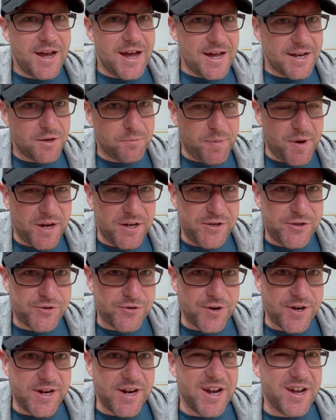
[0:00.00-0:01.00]
and a
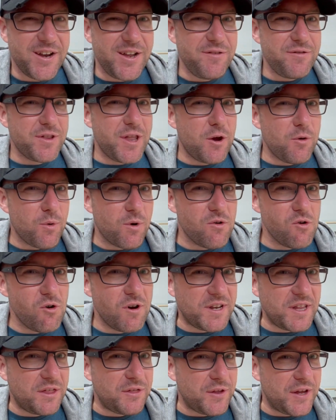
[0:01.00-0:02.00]
pastry, and even though we're
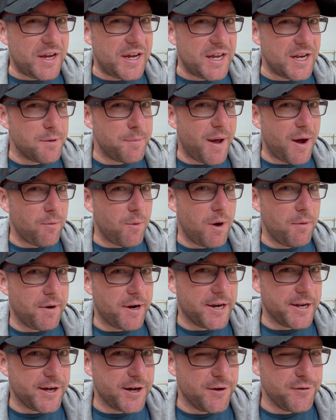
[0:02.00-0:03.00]
already thinking about where we're
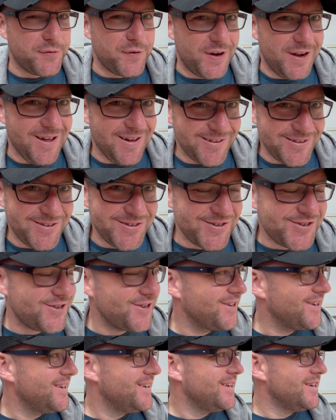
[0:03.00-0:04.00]
going to go for lunch,
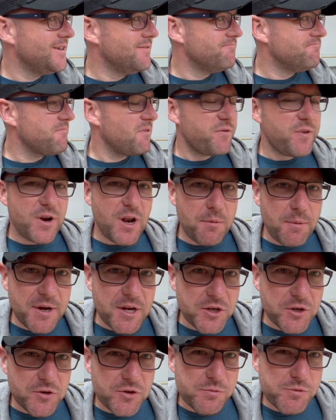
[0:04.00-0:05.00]
I feel like we
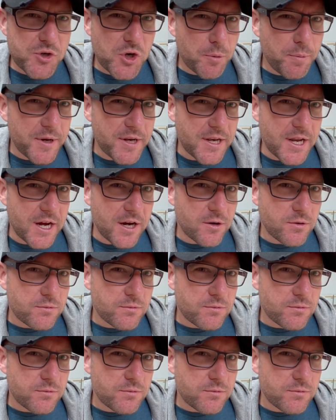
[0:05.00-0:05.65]
can do some shopping now.